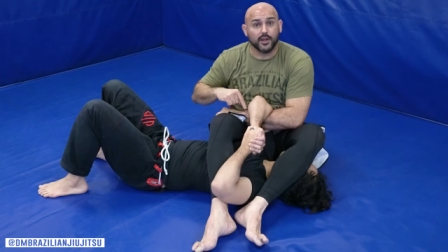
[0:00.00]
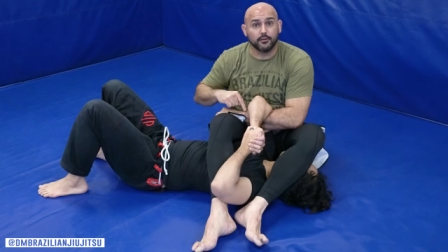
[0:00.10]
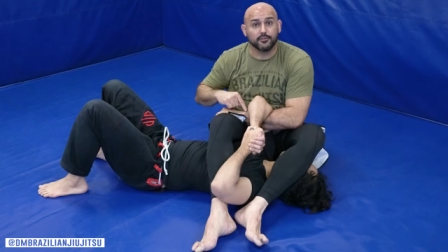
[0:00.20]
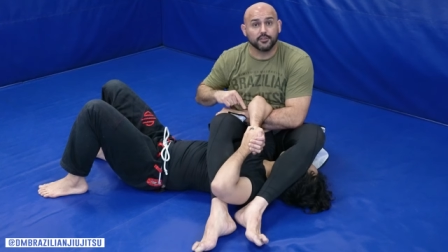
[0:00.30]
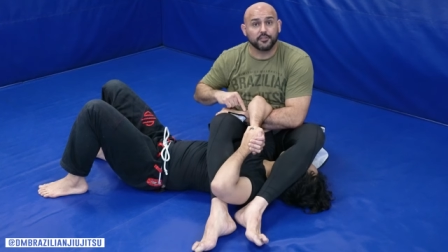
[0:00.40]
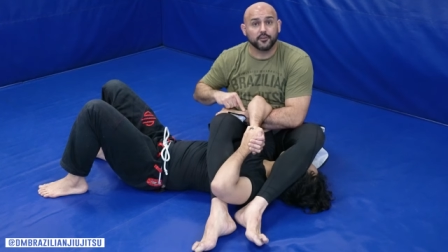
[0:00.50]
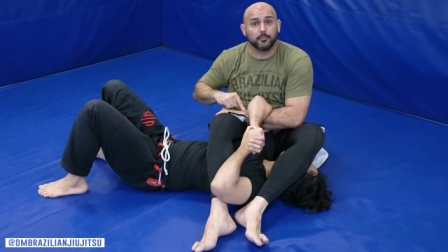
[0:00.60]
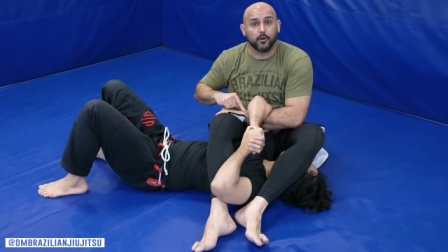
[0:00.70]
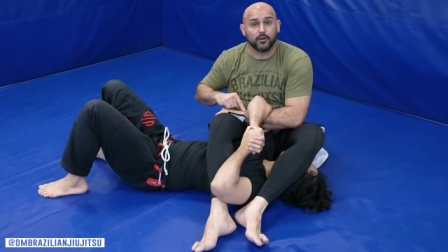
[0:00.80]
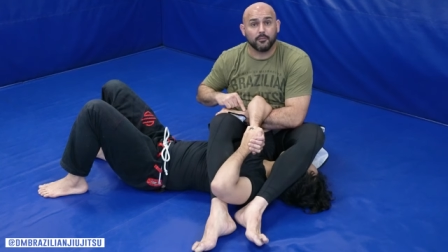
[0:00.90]
right over the thinner
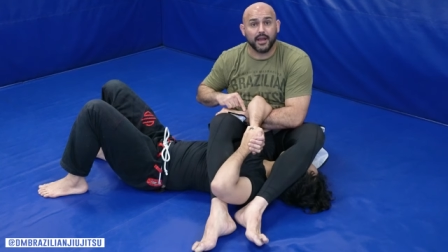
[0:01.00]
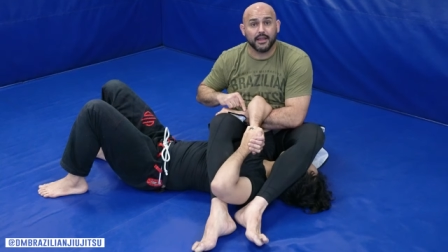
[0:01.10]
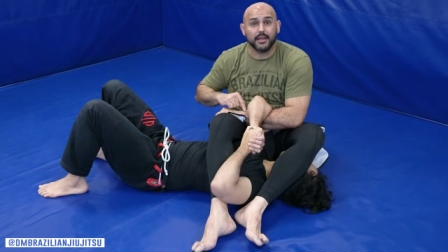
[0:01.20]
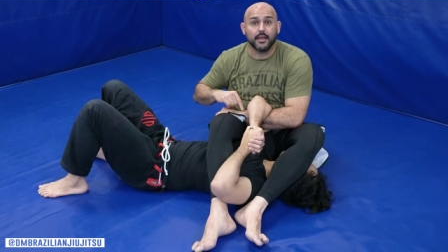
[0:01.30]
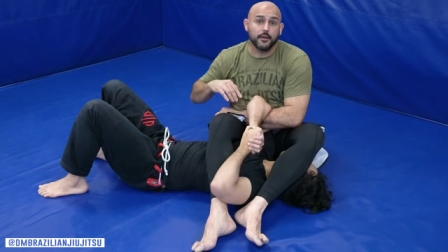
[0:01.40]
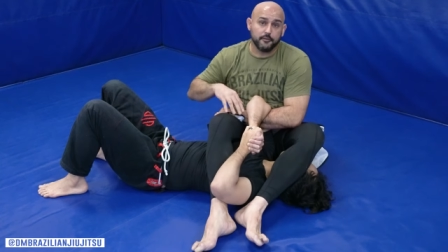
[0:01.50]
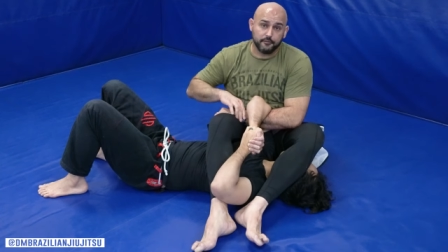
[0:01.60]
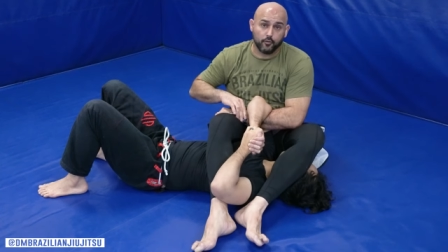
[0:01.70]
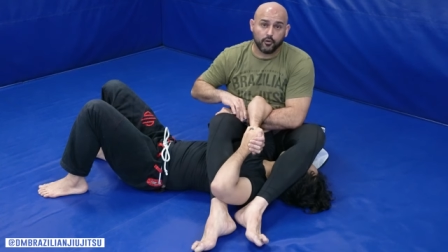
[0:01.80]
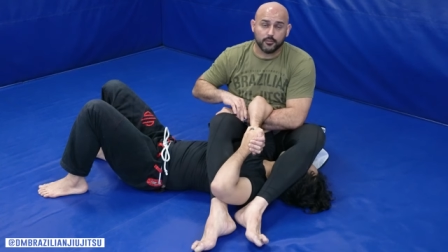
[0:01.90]
part of my
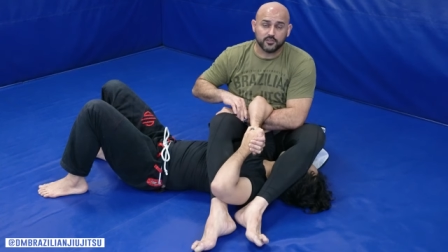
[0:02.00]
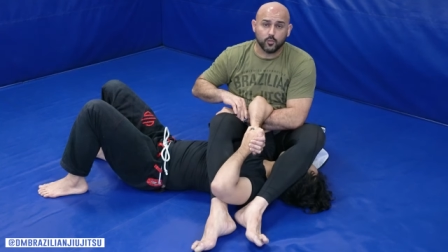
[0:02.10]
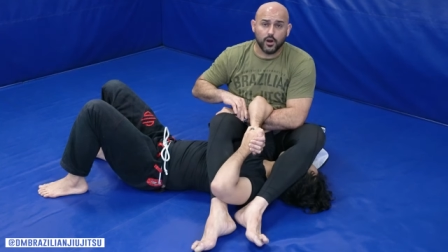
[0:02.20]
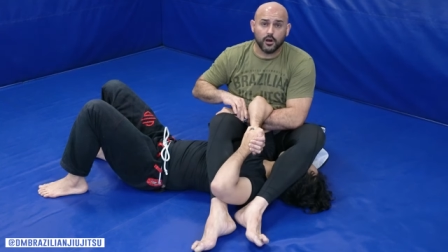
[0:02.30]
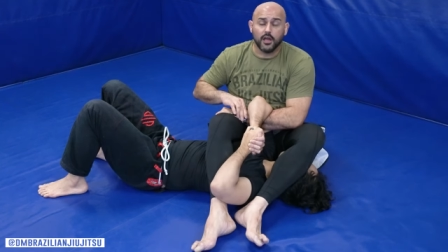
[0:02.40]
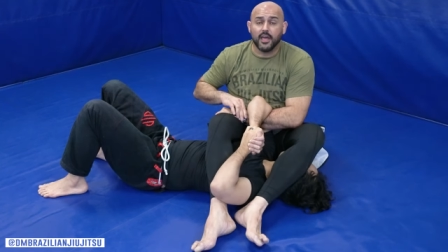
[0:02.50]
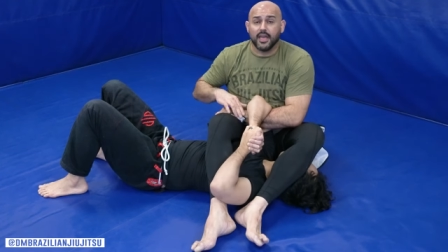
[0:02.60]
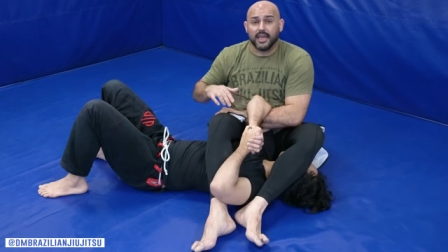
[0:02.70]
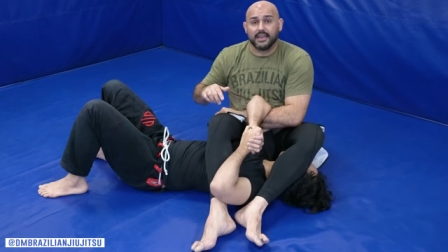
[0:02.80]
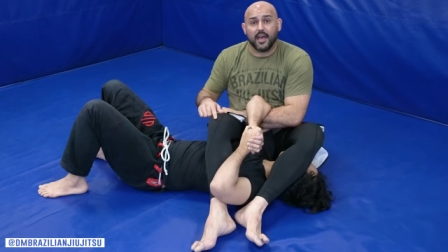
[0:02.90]
forearm as well.
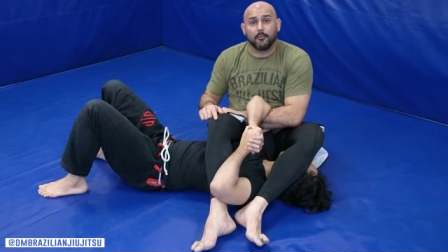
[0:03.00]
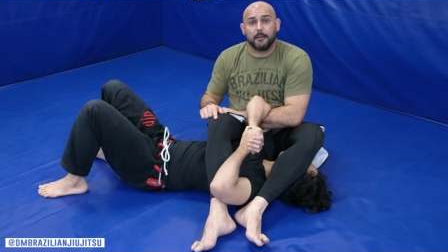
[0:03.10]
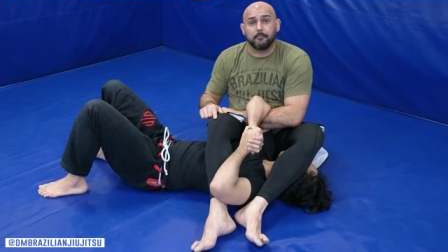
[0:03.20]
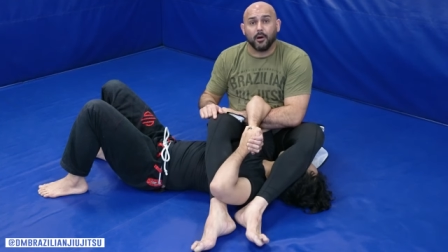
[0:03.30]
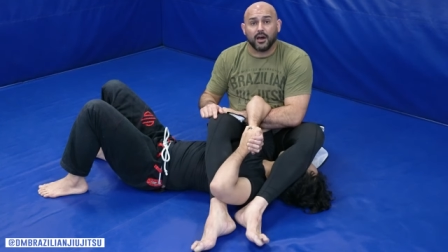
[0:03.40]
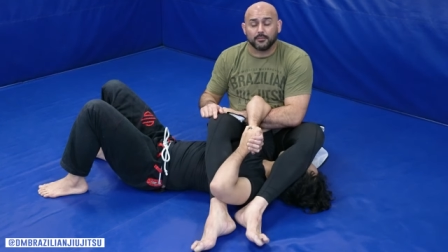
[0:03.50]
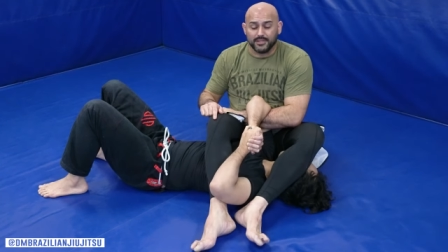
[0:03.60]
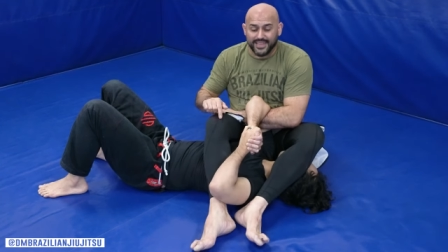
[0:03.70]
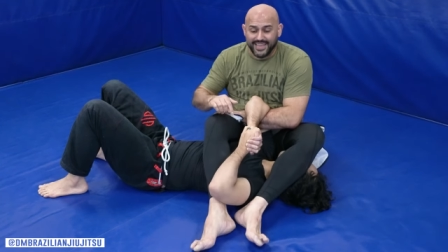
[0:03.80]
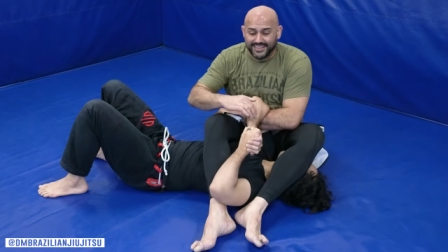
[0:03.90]
And now my
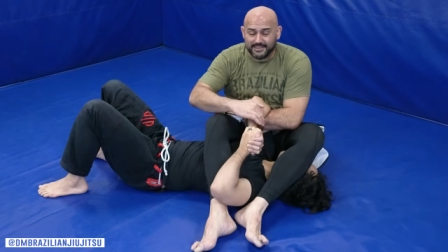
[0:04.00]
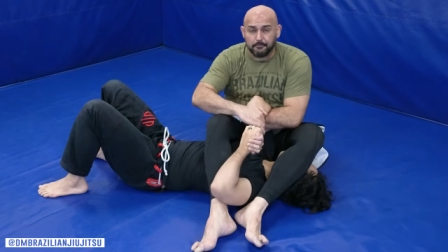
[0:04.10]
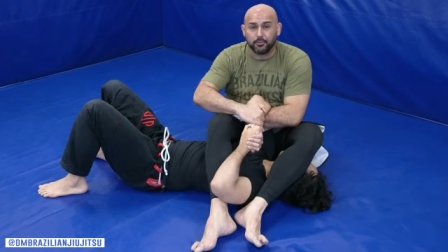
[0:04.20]
bottom leg, as I'm